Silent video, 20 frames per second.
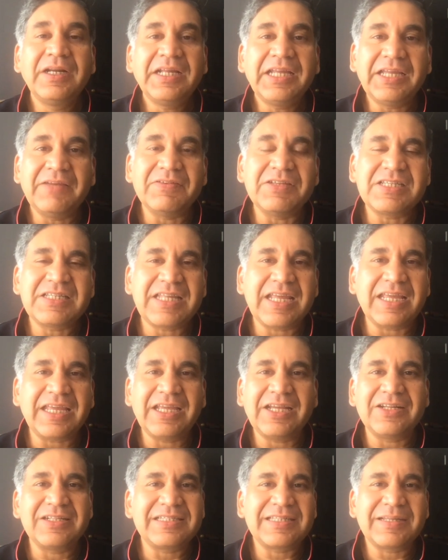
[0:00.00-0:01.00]
he was
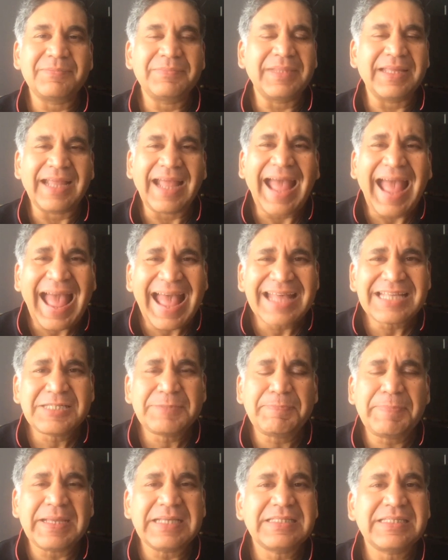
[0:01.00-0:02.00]
taking on something as
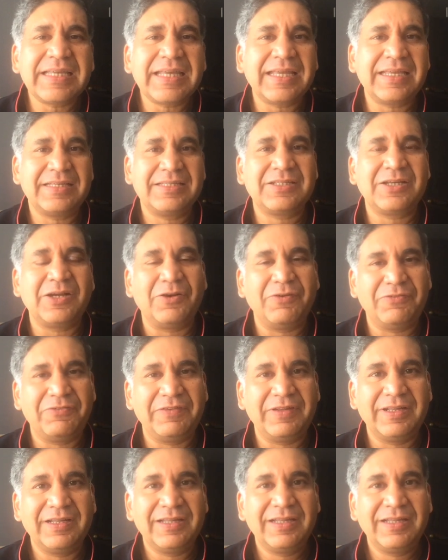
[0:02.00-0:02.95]
basic as coffee.